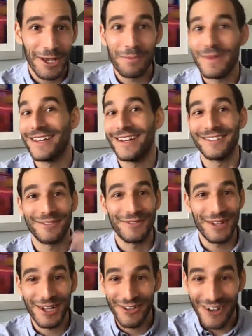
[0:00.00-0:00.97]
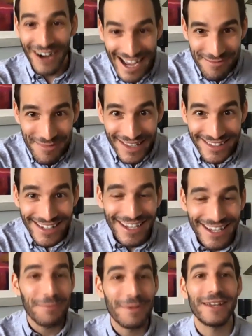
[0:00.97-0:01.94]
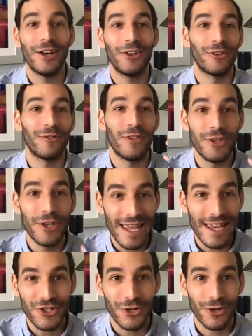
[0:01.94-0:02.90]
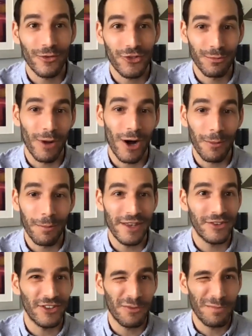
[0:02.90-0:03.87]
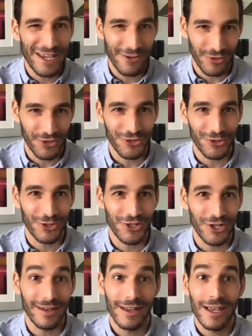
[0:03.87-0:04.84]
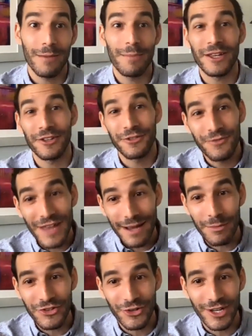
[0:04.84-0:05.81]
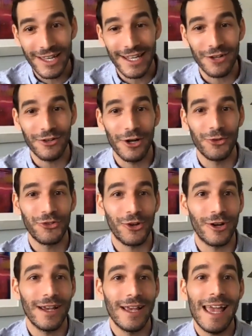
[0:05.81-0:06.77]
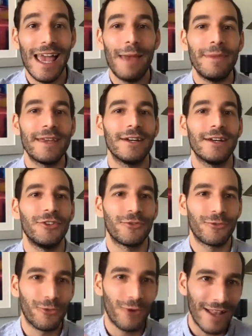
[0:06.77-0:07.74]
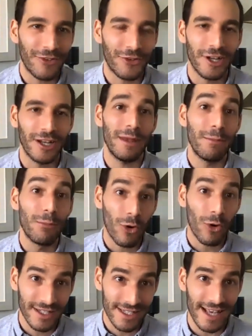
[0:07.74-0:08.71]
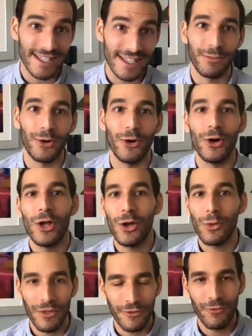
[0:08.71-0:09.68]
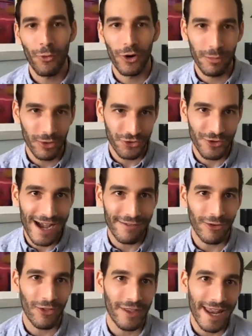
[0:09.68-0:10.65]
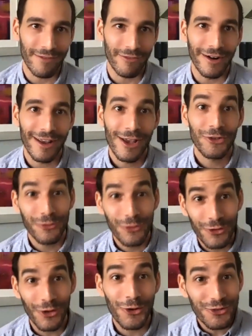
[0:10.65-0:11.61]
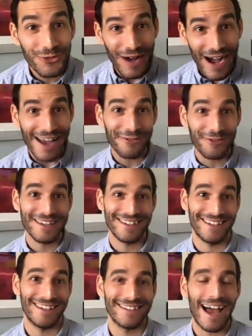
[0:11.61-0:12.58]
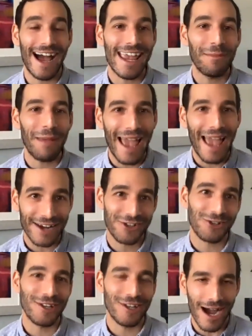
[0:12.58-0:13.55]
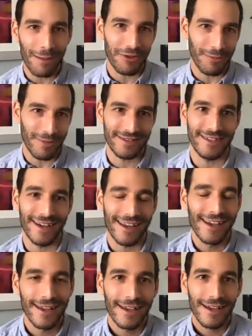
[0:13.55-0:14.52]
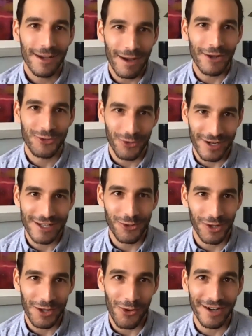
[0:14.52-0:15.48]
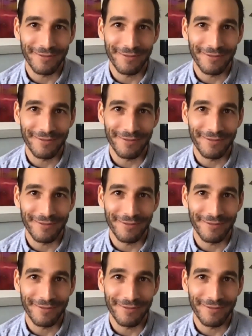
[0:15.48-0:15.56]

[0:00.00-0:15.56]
because of the climate, because of the nature of small business being resurgent, because families are getting closer, and because friends are going to be more accessible with affordable travel than ever. So, for those 5 reasons, I am actually optimistic about 2021.